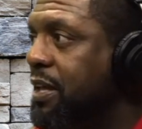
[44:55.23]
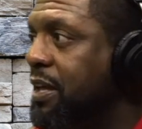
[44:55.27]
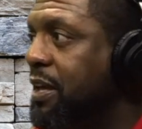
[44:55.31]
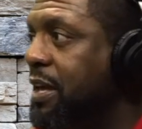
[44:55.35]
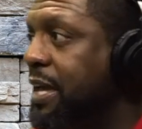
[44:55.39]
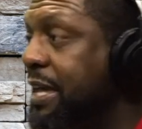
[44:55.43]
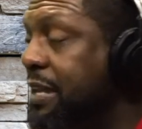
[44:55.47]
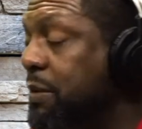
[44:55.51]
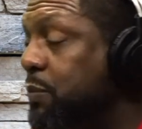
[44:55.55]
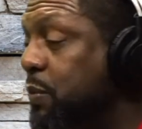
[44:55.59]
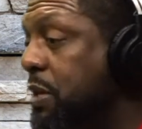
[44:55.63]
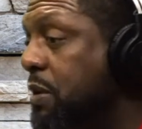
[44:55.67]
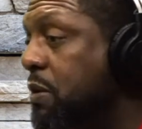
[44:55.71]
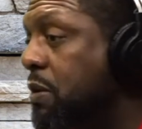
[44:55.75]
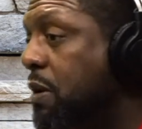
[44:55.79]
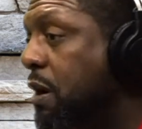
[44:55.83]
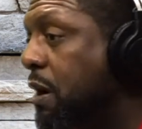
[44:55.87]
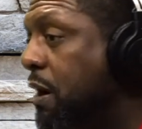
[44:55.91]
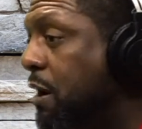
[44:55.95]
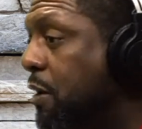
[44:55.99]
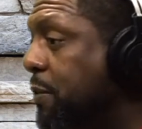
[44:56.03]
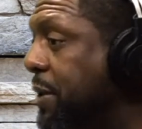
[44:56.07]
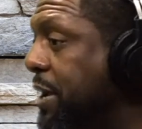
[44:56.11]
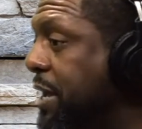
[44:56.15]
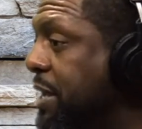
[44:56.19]
And we don't
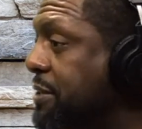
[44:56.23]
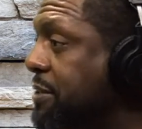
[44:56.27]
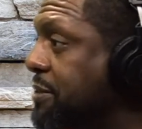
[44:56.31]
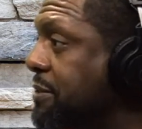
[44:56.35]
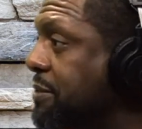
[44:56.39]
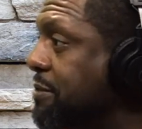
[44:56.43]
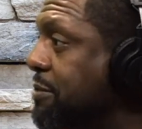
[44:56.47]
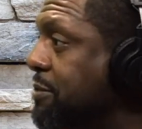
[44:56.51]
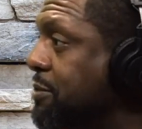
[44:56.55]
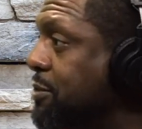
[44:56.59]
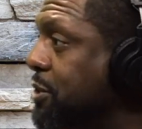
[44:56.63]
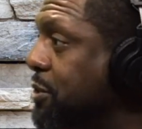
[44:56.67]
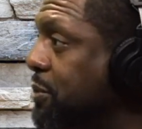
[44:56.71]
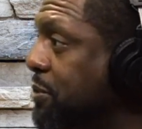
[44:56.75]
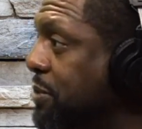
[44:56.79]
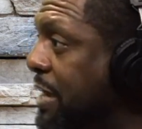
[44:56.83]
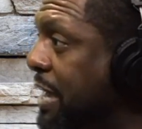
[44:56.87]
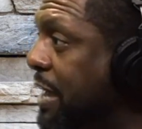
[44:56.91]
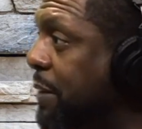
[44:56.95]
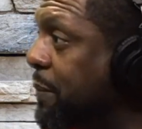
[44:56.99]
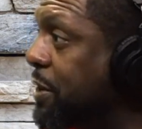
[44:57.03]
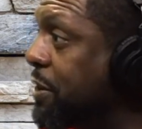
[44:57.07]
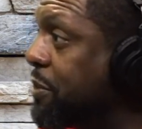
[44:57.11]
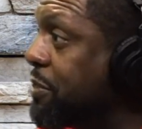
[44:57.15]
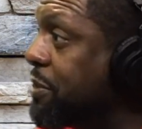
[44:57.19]
always do
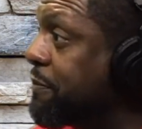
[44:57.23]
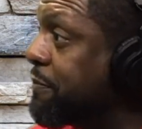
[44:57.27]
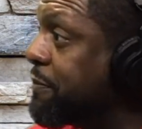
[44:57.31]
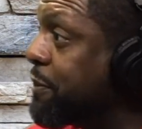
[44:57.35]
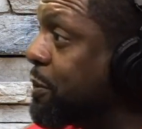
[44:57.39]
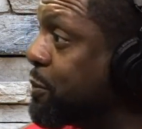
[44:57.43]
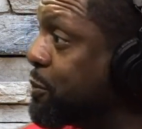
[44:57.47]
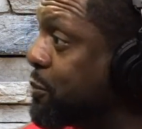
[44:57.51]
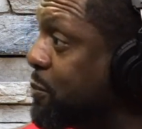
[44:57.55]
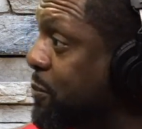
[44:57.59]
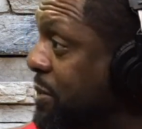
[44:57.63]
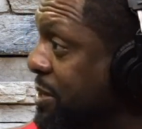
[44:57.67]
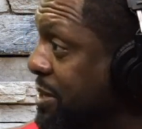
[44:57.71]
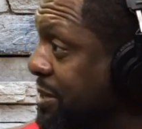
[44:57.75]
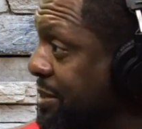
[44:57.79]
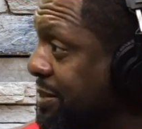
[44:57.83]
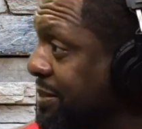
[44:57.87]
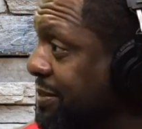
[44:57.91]
that when you're the first one.